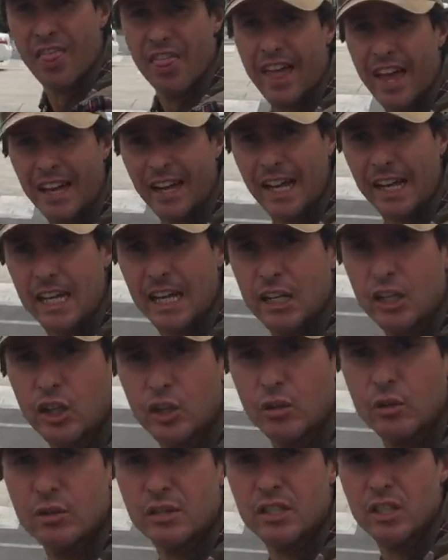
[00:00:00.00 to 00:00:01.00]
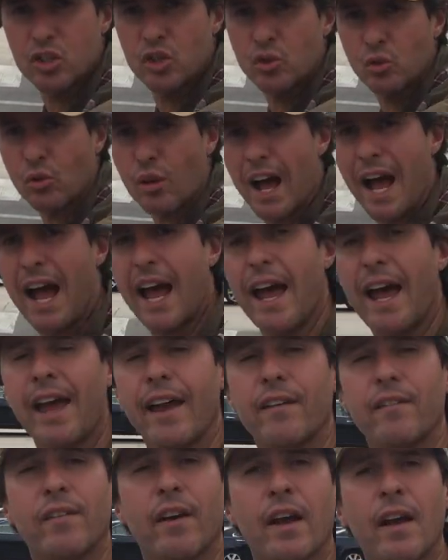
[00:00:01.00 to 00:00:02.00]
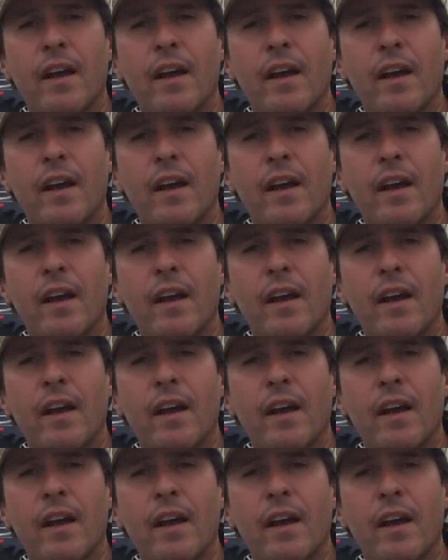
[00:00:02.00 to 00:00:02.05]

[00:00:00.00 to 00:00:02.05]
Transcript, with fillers: Then I can use the drive.